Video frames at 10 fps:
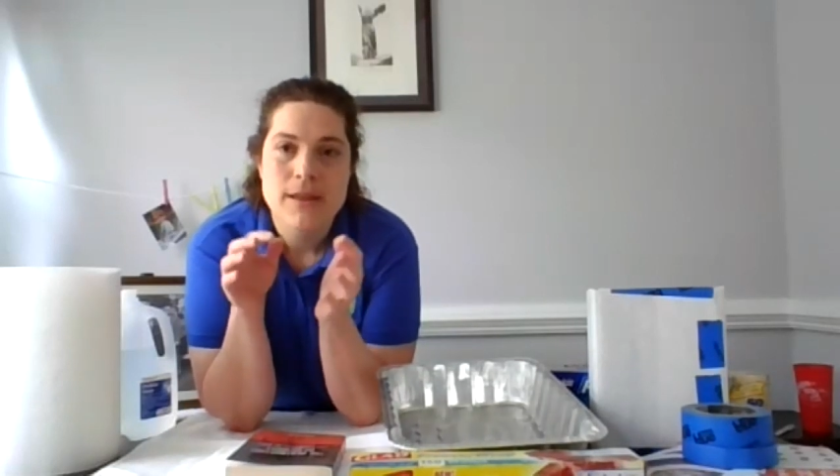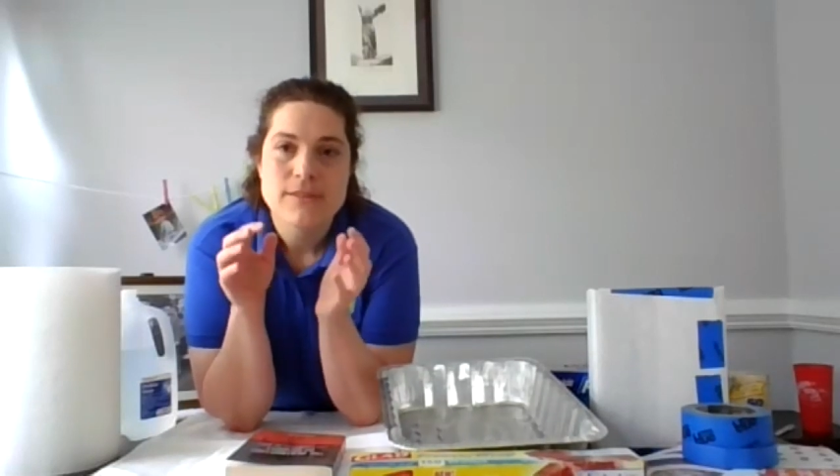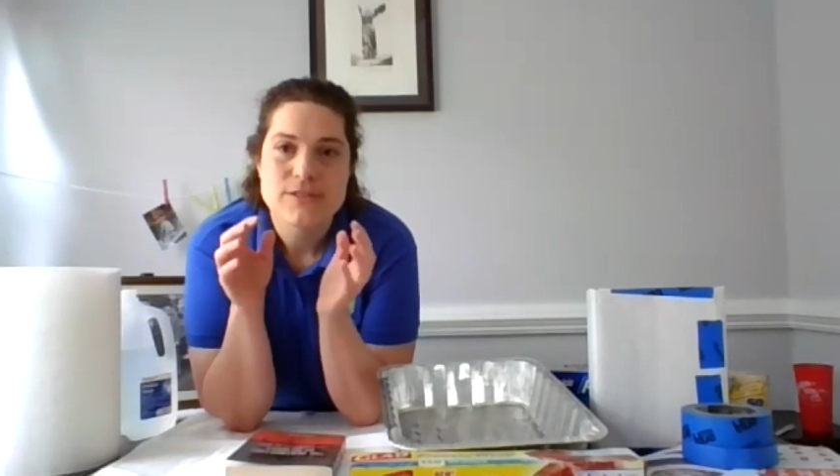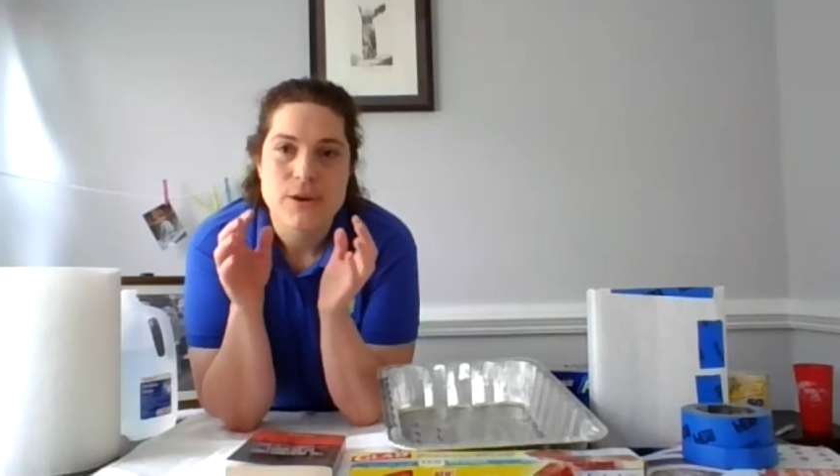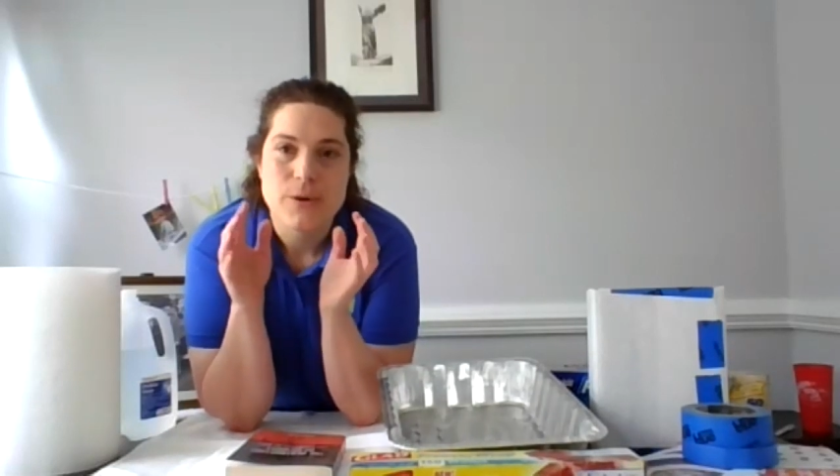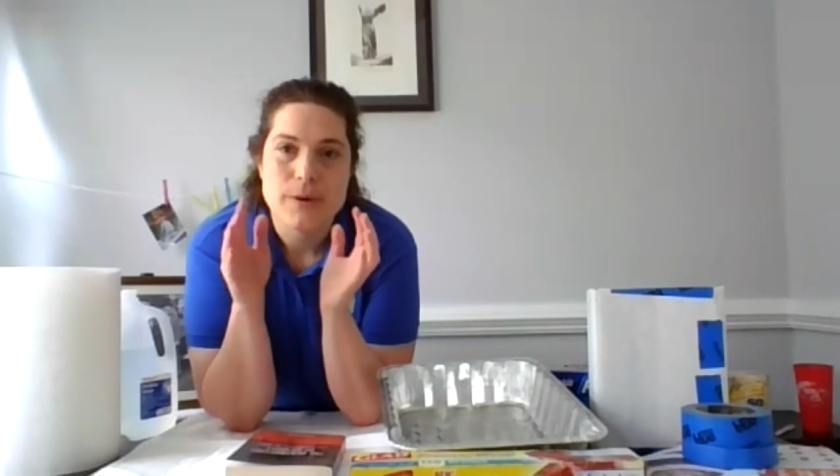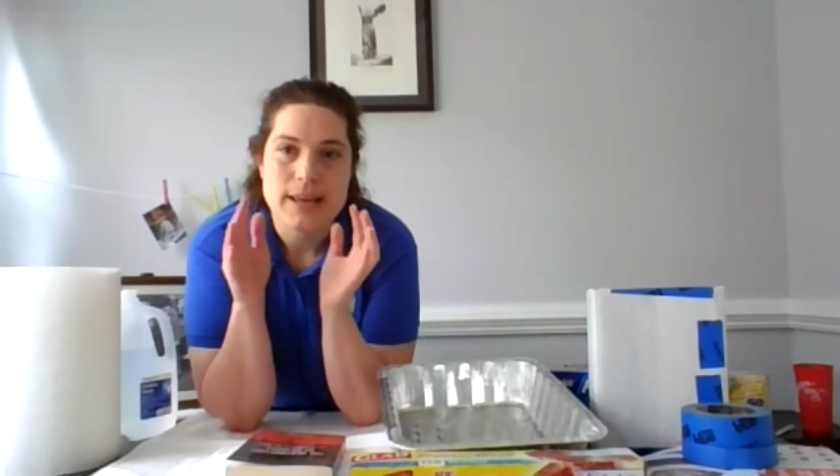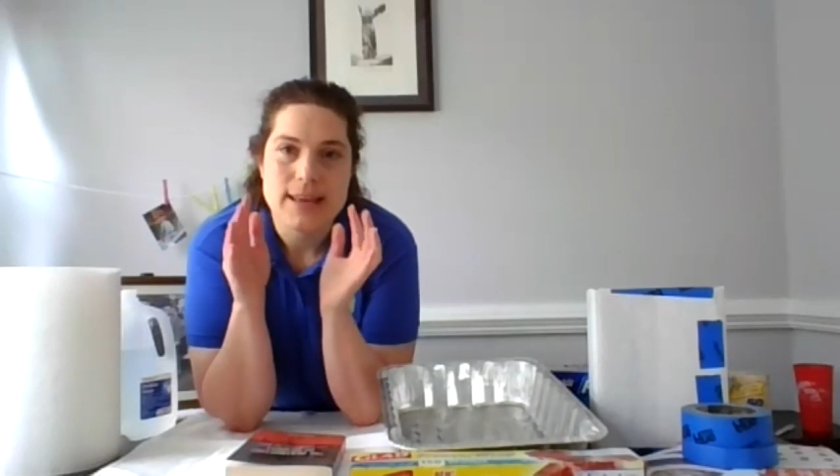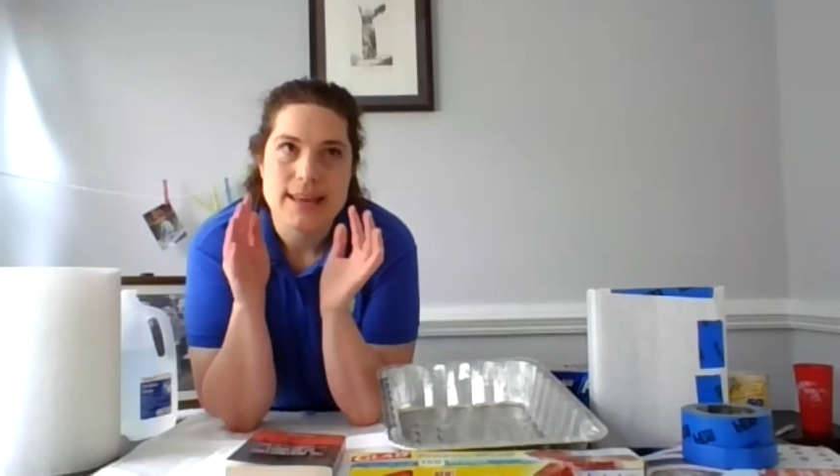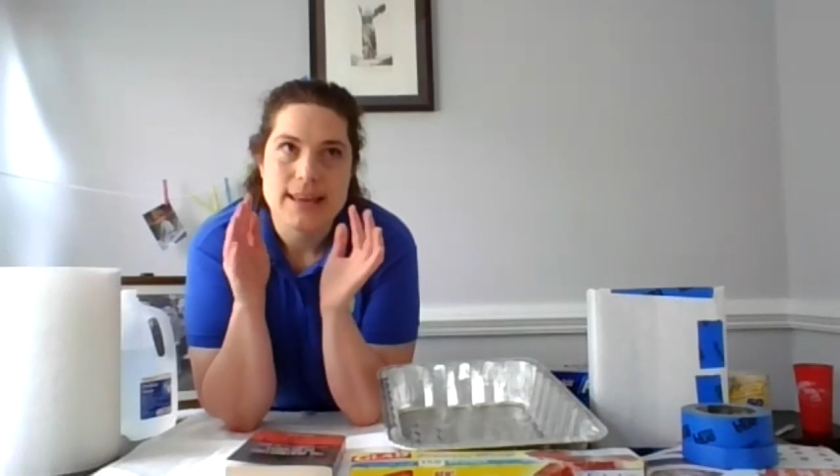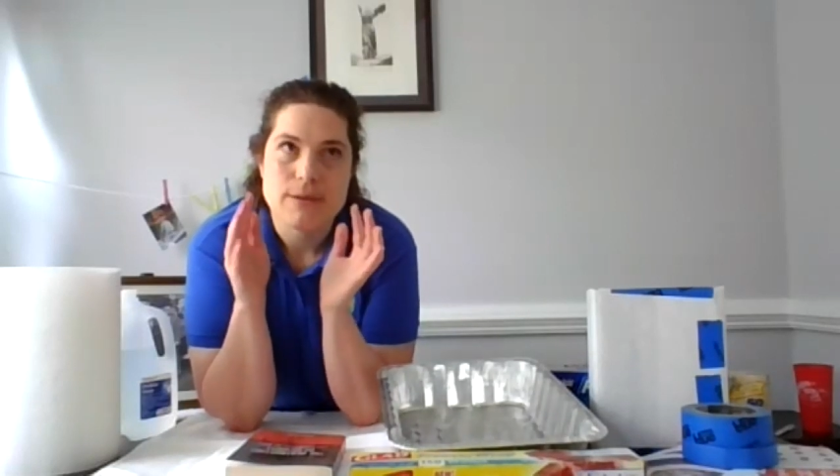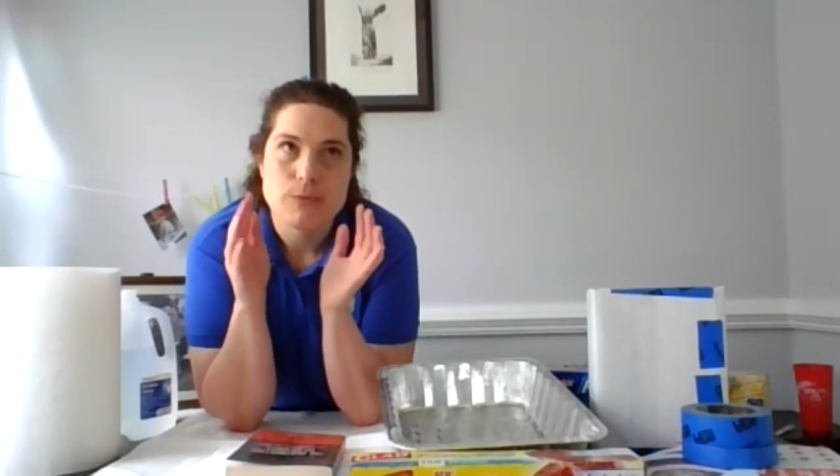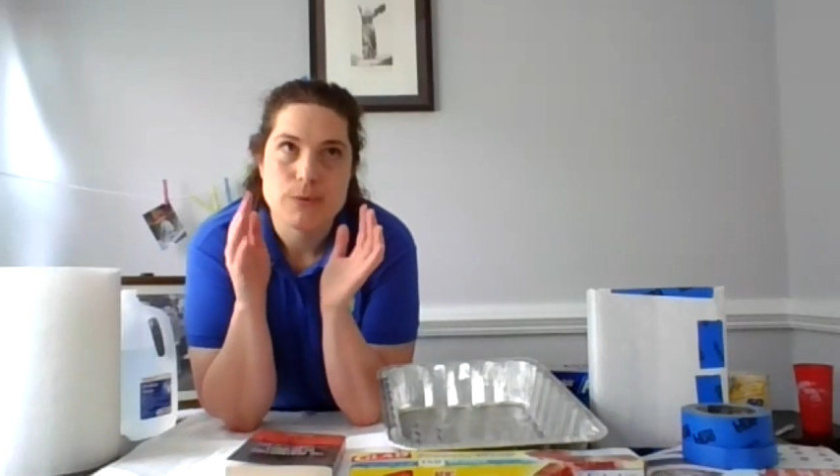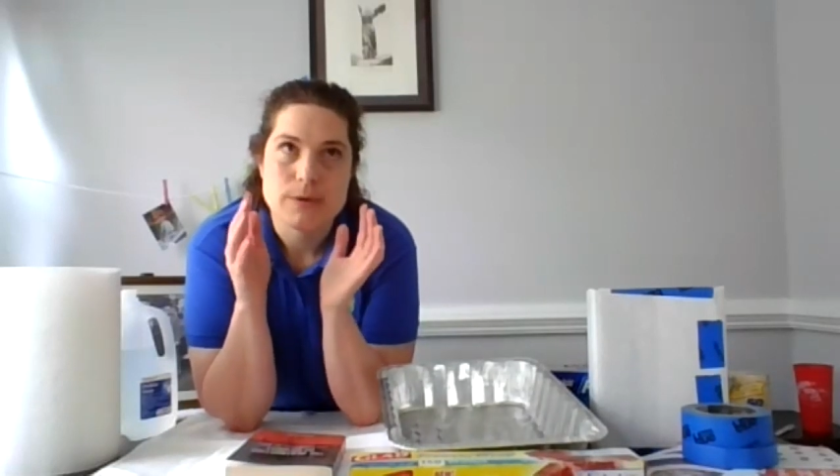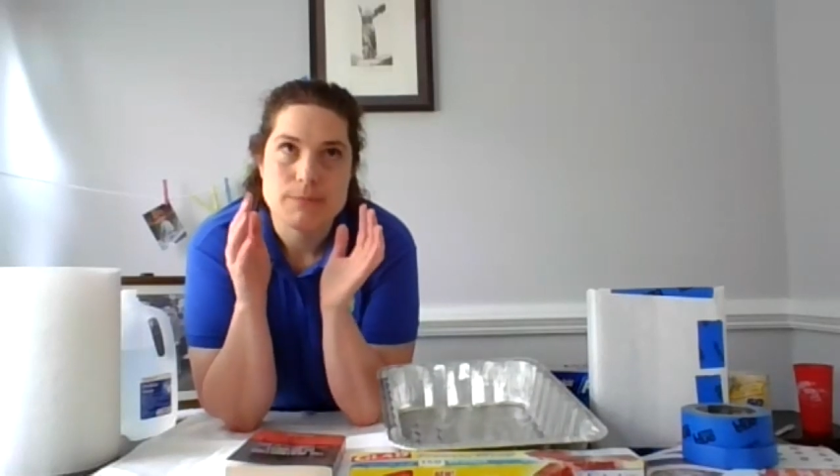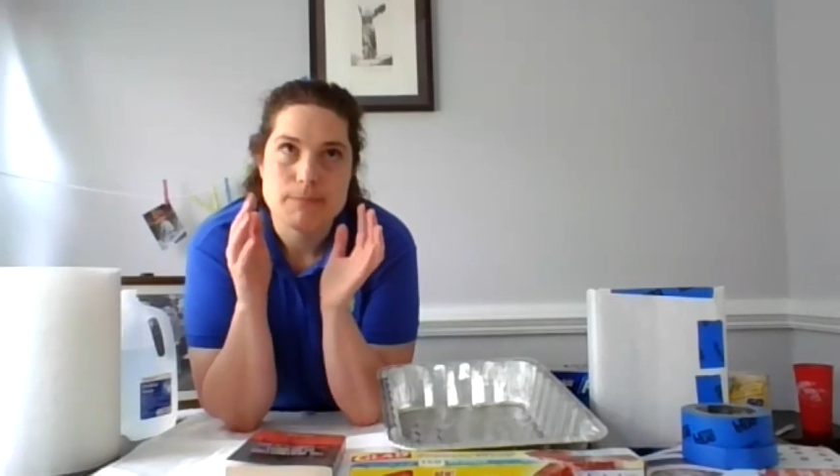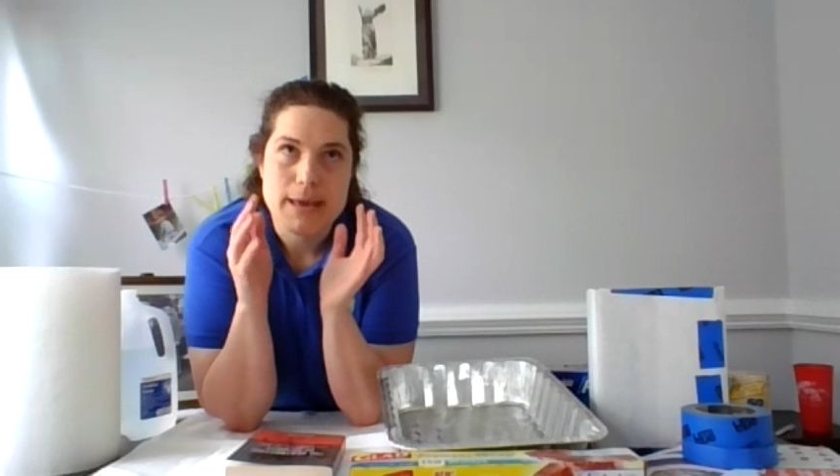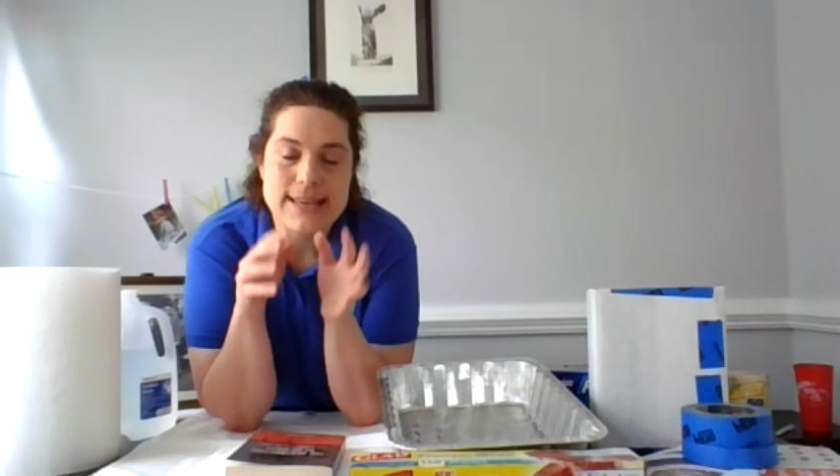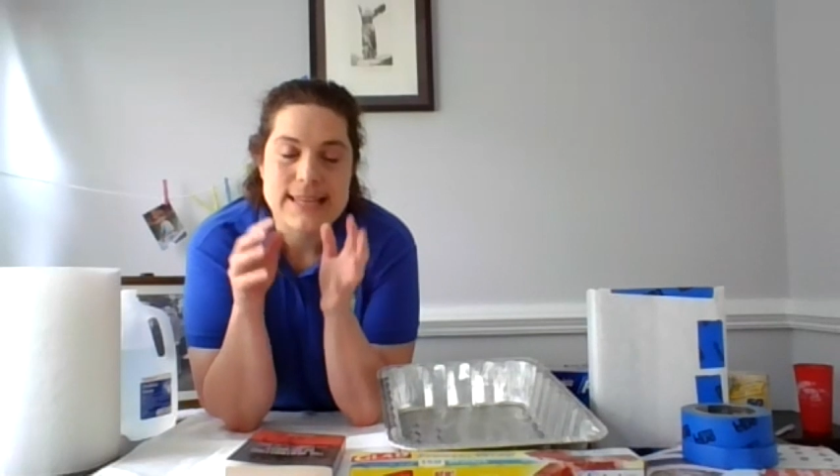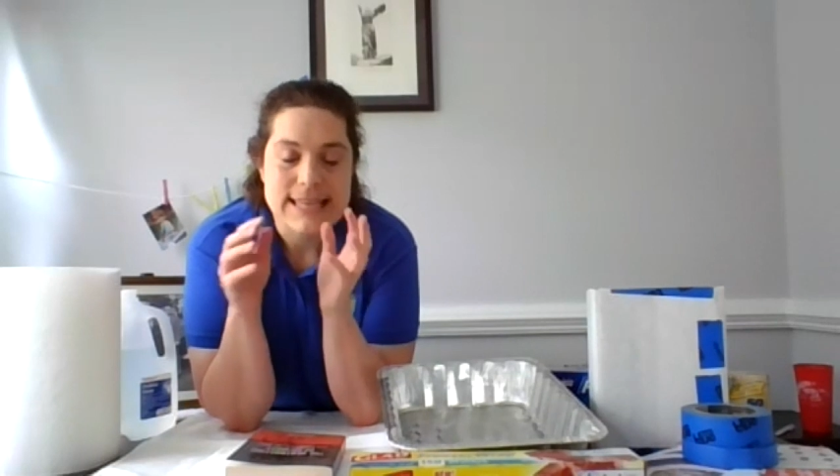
so it would make it